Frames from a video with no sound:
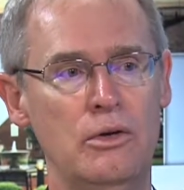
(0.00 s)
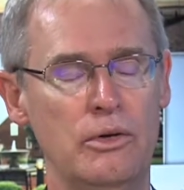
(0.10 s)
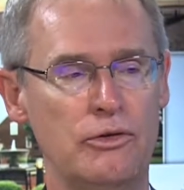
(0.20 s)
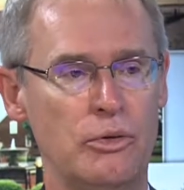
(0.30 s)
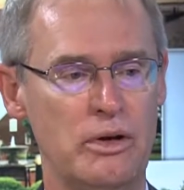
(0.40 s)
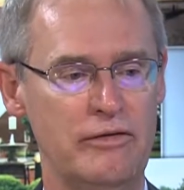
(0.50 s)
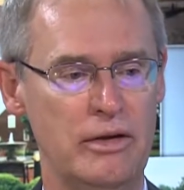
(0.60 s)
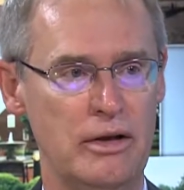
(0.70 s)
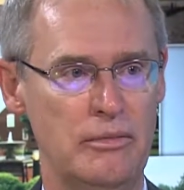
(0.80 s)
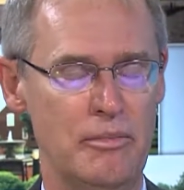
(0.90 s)
with sort of
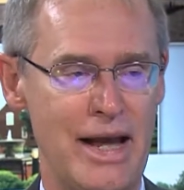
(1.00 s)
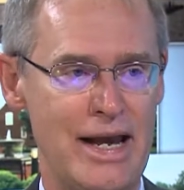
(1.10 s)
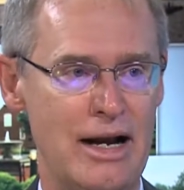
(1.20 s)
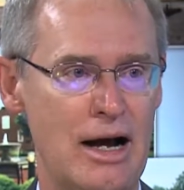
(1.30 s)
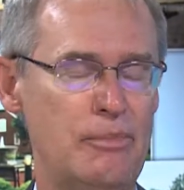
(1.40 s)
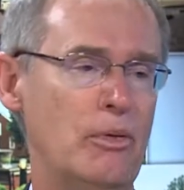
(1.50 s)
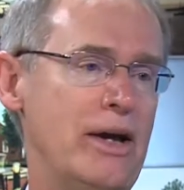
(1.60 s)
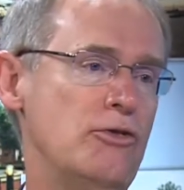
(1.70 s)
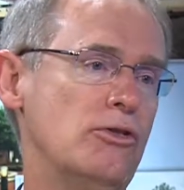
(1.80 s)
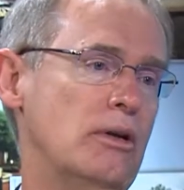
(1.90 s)
a main
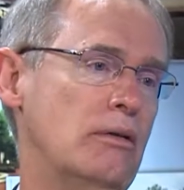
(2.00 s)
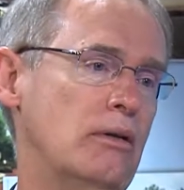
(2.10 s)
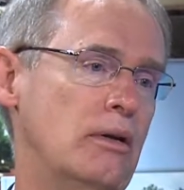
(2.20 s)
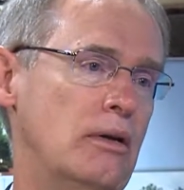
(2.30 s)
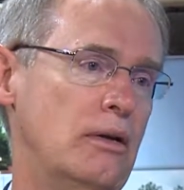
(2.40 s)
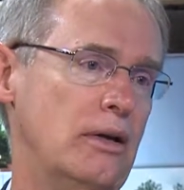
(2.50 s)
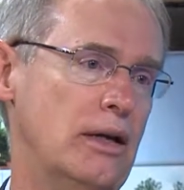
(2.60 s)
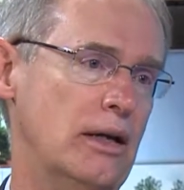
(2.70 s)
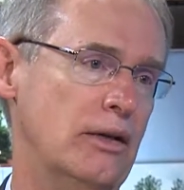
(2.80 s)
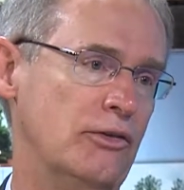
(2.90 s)
operation
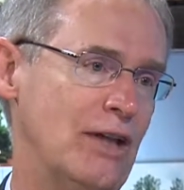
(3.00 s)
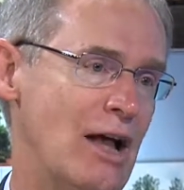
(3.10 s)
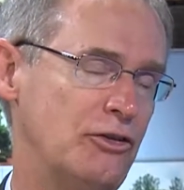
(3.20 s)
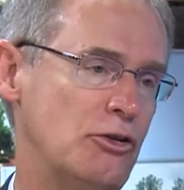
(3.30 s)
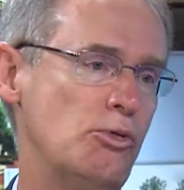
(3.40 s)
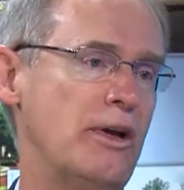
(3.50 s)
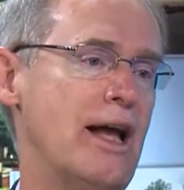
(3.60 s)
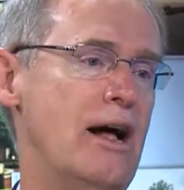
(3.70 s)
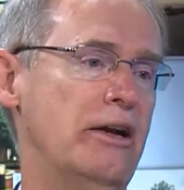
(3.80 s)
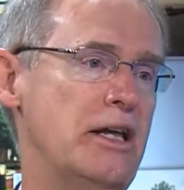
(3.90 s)
in South Central
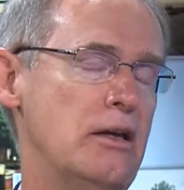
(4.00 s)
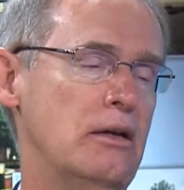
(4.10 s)
County,